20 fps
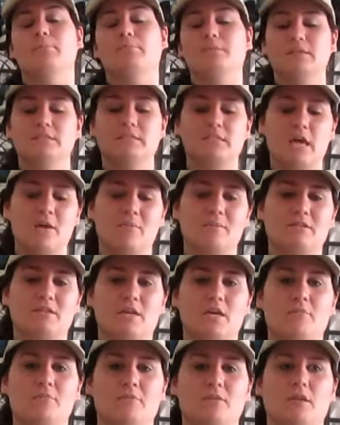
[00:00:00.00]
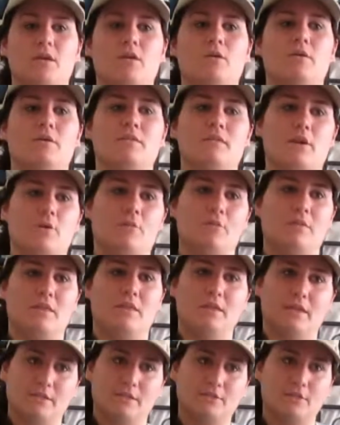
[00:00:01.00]
please comment down below and that will be the
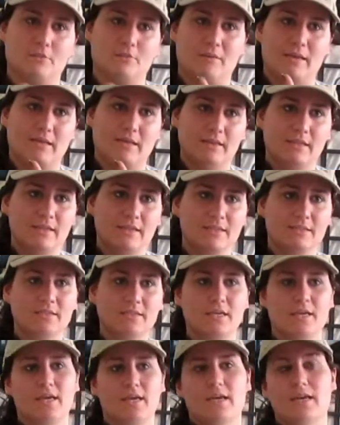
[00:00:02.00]
next on my list.